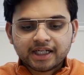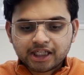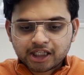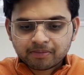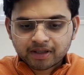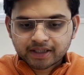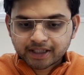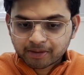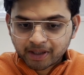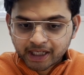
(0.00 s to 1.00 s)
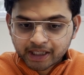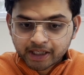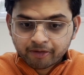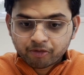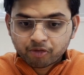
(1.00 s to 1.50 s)
Determine
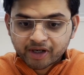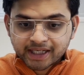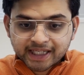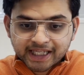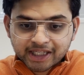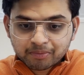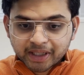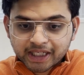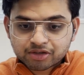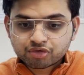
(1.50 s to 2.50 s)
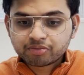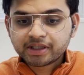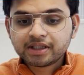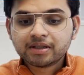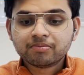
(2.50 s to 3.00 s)
when taking breaks would be
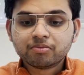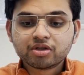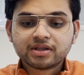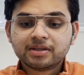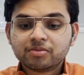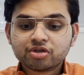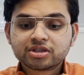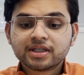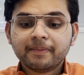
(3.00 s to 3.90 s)
the most